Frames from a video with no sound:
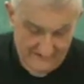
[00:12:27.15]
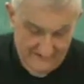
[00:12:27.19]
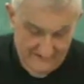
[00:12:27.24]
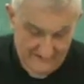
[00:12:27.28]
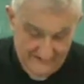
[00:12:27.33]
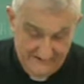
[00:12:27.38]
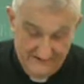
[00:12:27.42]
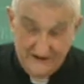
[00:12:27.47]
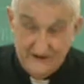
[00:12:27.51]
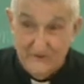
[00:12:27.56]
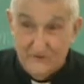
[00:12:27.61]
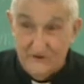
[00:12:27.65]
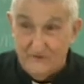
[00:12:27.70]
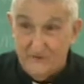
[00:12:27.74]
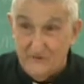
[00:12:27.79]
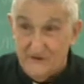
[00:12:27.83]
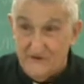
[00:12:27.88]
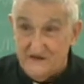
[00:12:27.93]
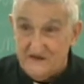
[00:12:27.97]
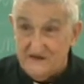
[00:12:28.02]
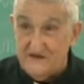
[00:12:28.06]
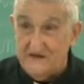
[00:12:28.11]
I think what
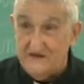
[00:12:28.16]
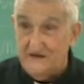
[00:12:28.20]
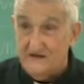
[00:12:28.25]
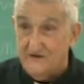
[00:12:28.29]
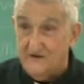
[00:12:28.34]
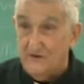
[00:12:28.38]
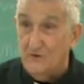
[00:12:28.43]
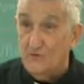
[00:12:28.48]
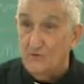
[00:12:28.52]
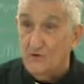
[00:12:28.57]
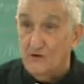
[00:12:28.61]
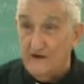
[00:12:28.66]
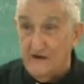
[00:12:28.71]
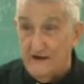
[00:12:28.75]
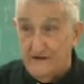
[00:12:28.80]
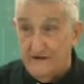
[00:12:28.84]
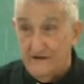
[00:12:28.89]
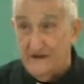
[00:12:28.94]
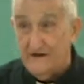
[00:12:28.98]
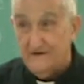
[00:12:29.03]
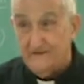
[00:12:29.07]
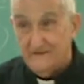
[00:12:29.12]
we see in the world
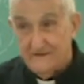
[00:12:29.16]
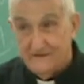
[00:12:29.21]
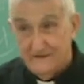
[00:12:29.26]
now.